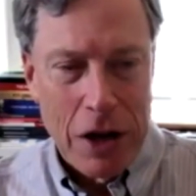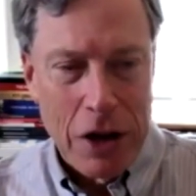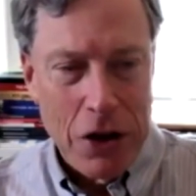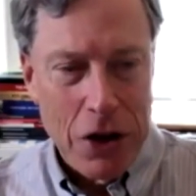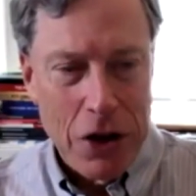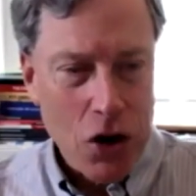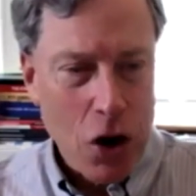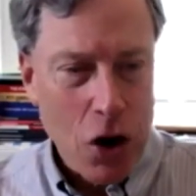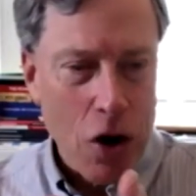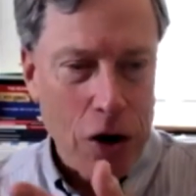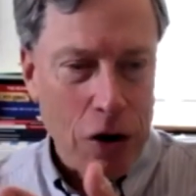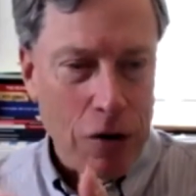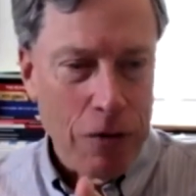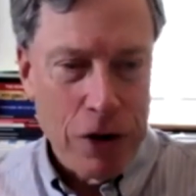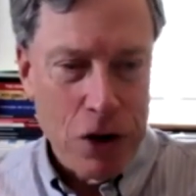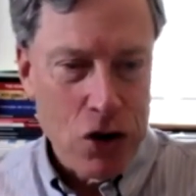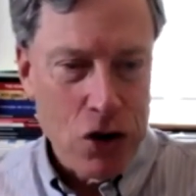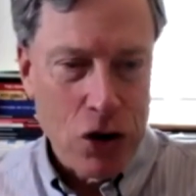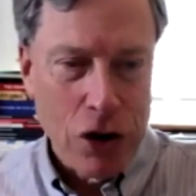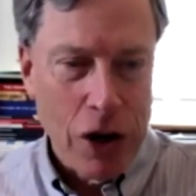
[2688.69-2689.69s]
this
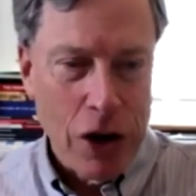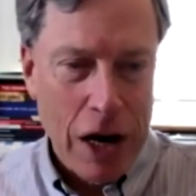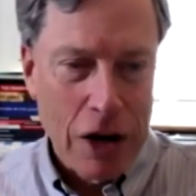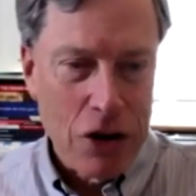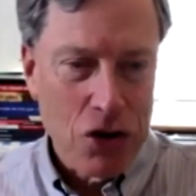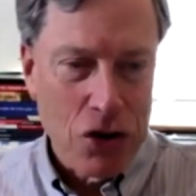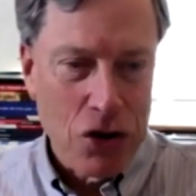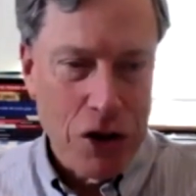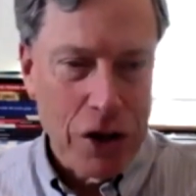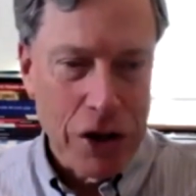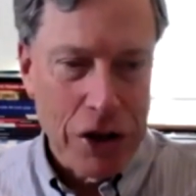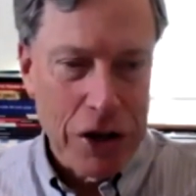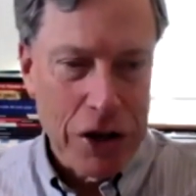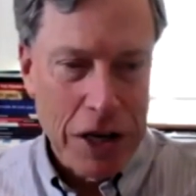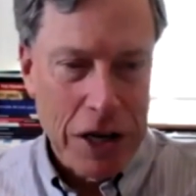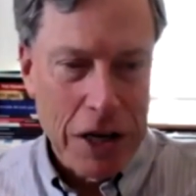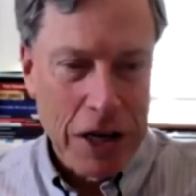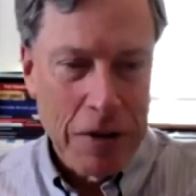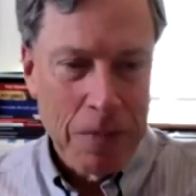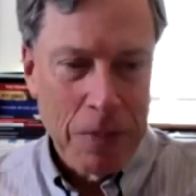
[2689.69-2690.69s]
artificial
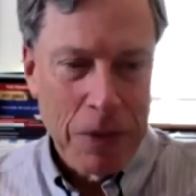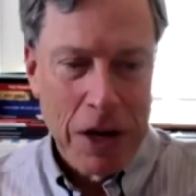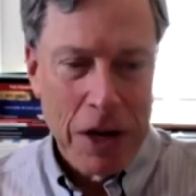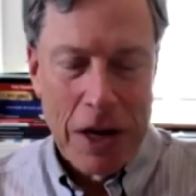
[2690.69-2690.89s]
hostility.